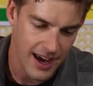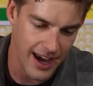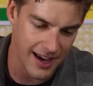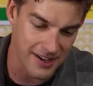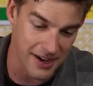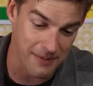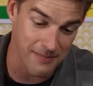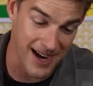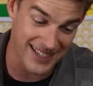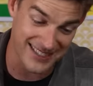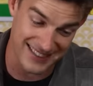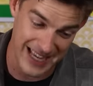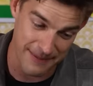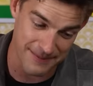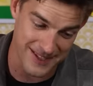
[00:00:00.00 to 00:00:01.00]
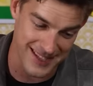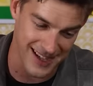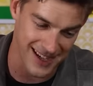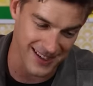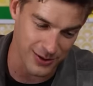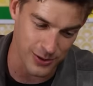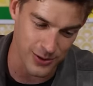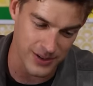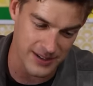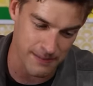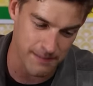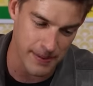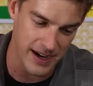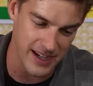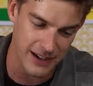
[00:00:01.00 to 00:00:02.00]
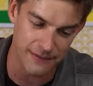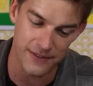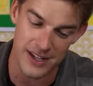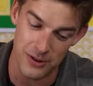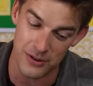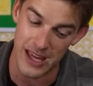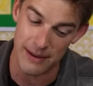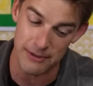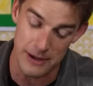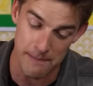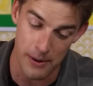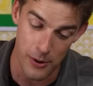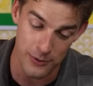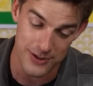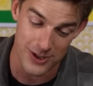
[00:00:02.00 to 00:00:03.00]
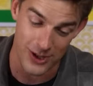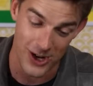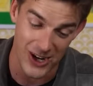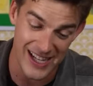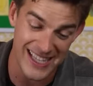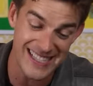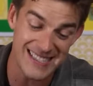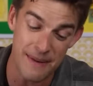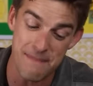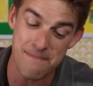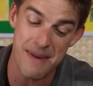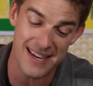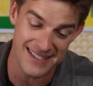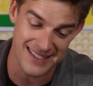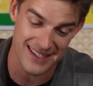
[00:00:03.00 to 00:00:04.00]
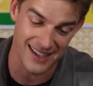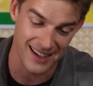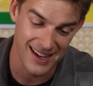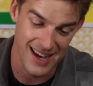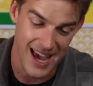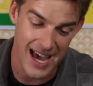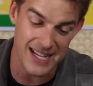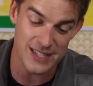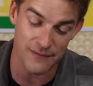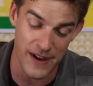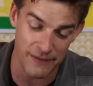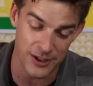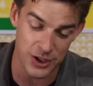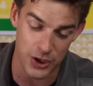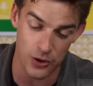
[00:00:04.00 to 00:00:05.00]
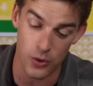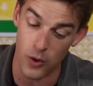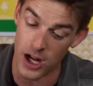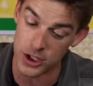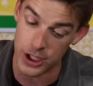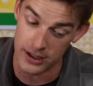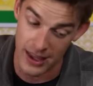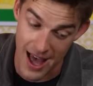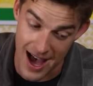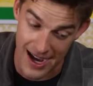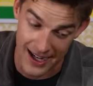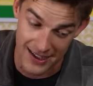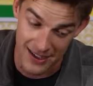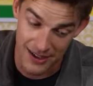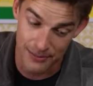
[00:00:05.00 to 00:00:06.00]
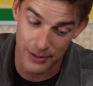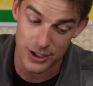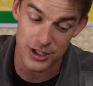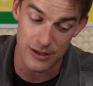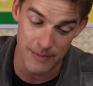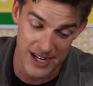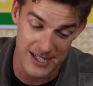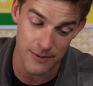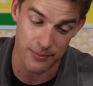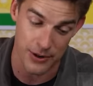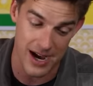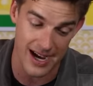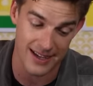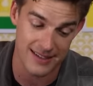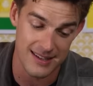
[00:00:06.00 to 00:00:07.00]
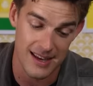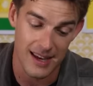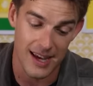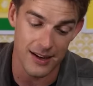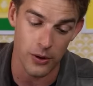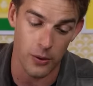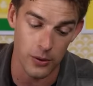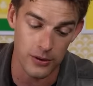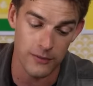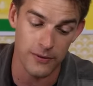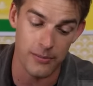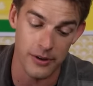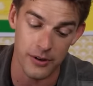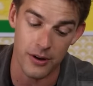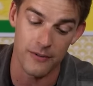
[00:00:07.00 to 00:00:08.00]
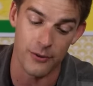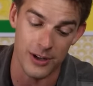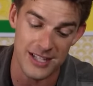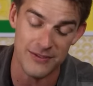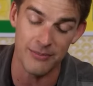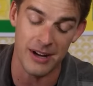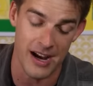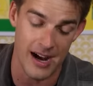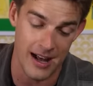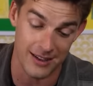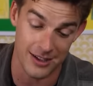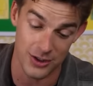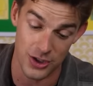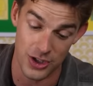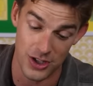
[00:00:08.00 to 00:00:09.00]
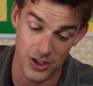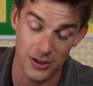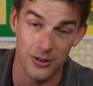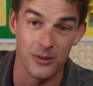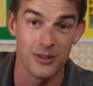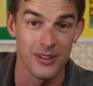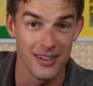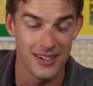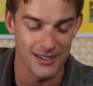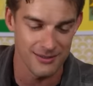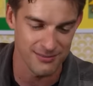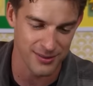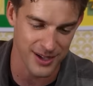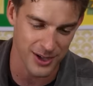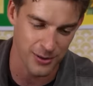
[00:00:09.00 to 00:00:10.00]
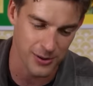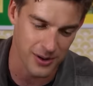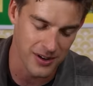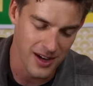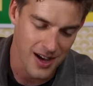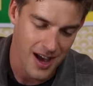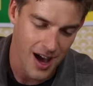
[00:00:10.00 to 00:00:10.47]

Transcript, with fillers: and my stepson, who is a budding video game composer. He's amazing. And his favorite show to watch online, much to my surprise, an old familiar voice from college, you. Pretty cool.